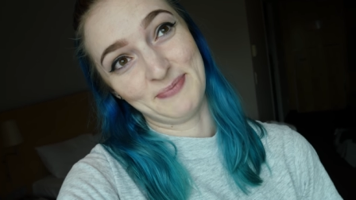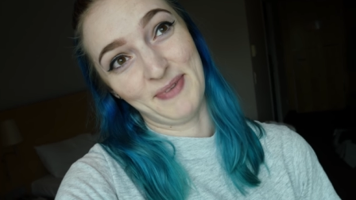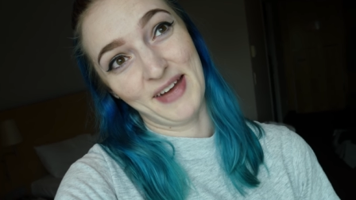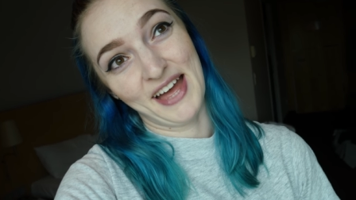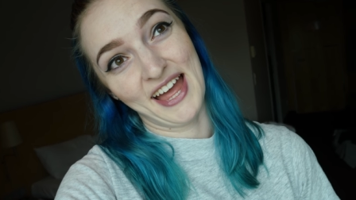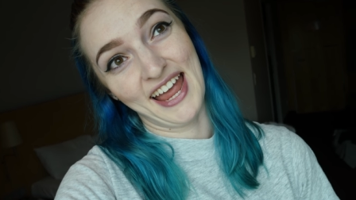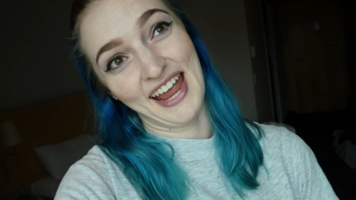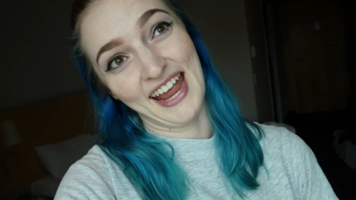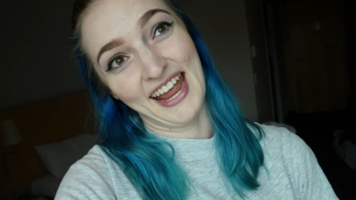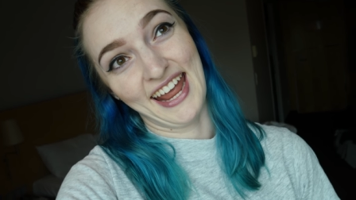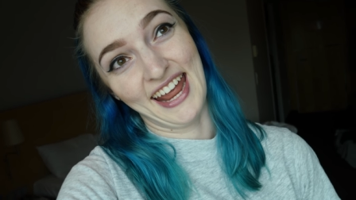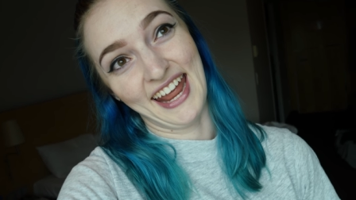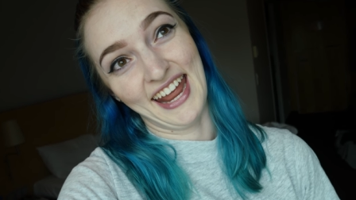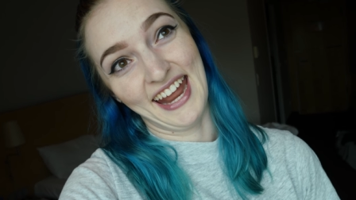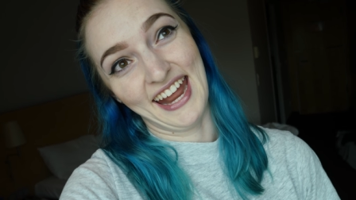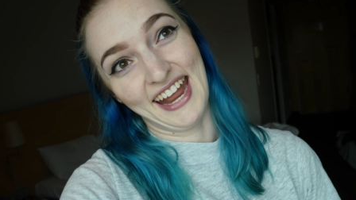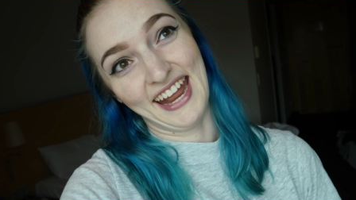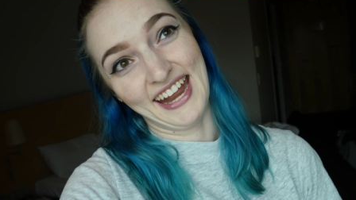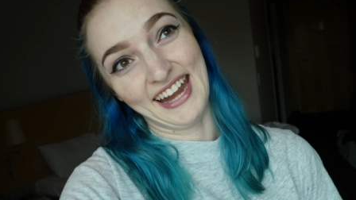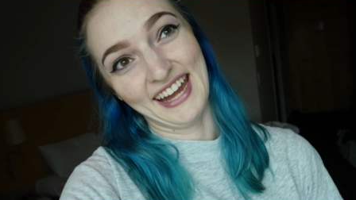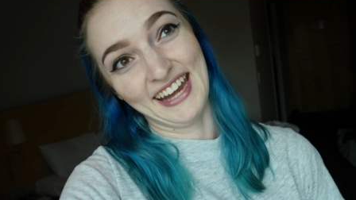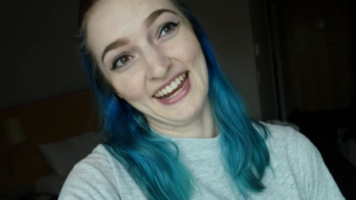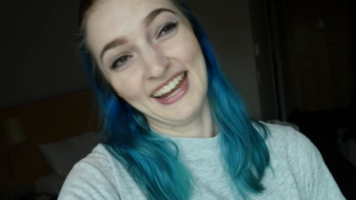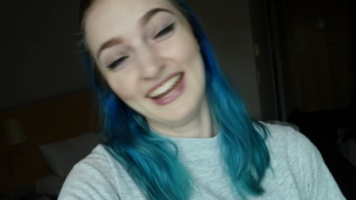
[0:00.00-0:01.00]
but
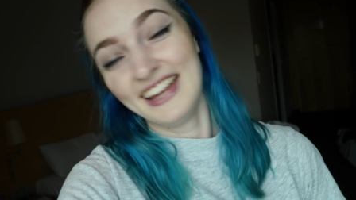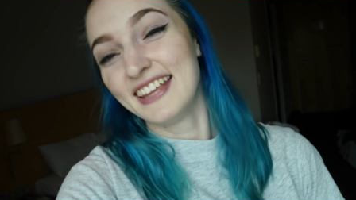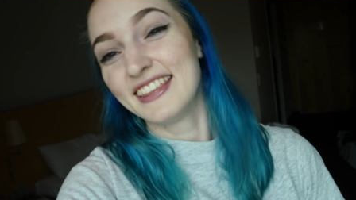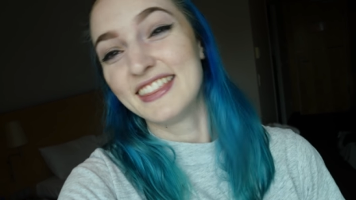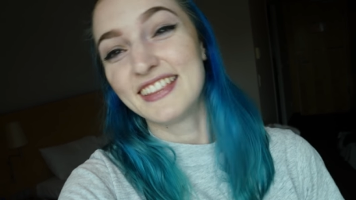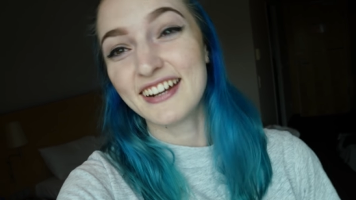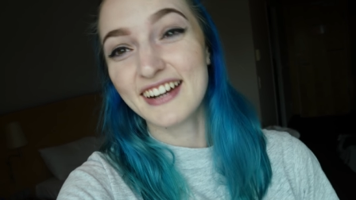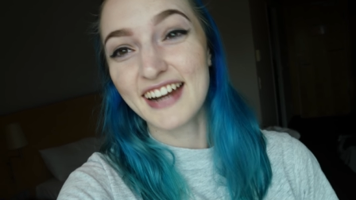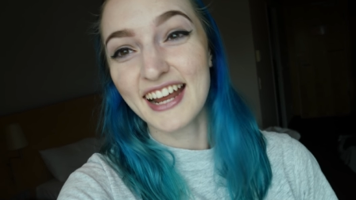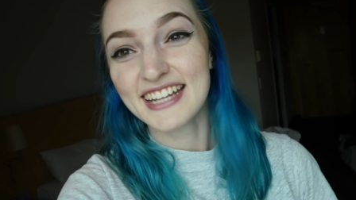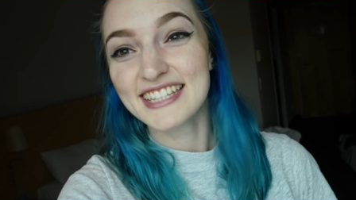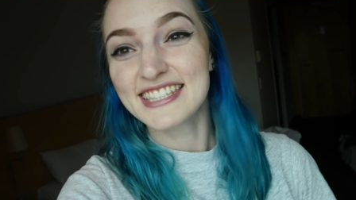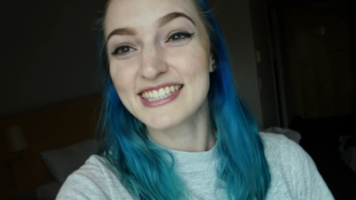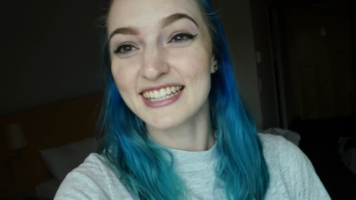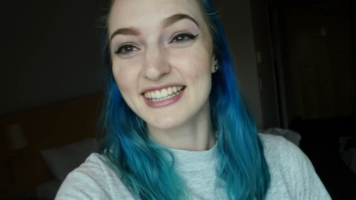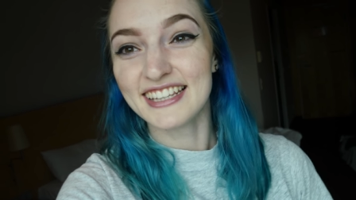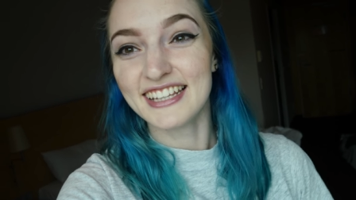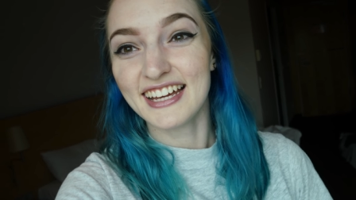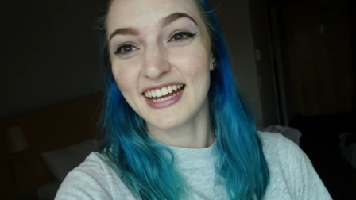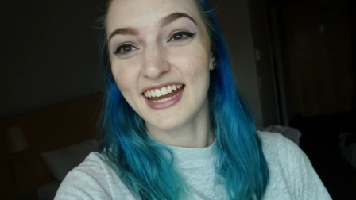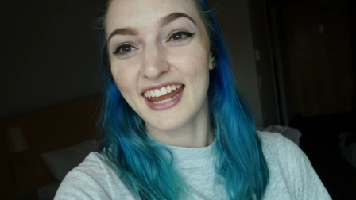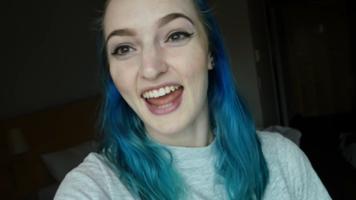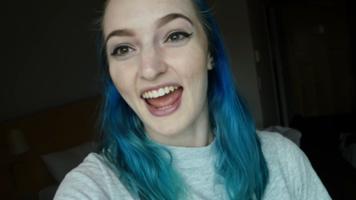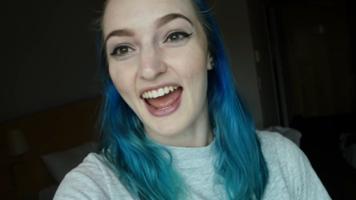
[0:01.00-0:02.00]
they're nice to
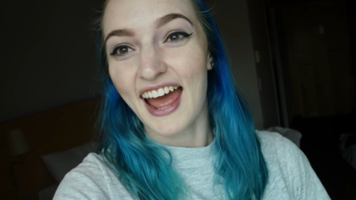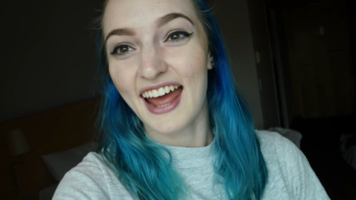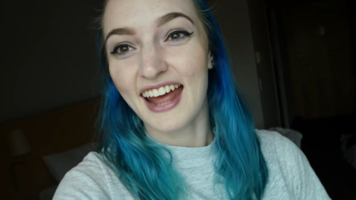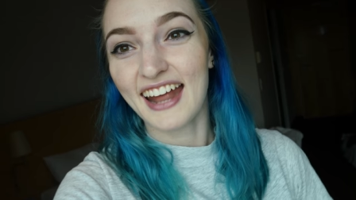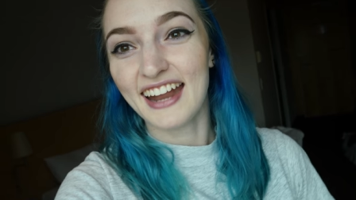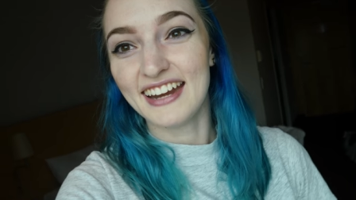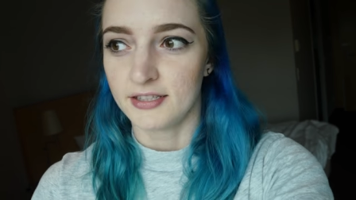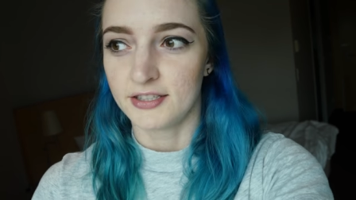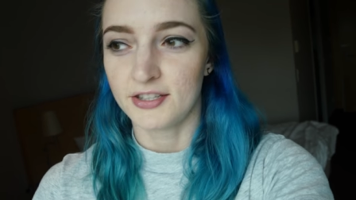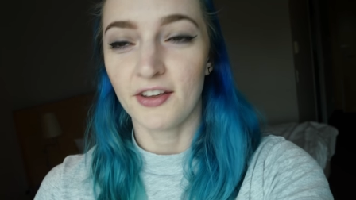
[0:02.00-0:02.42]
look at.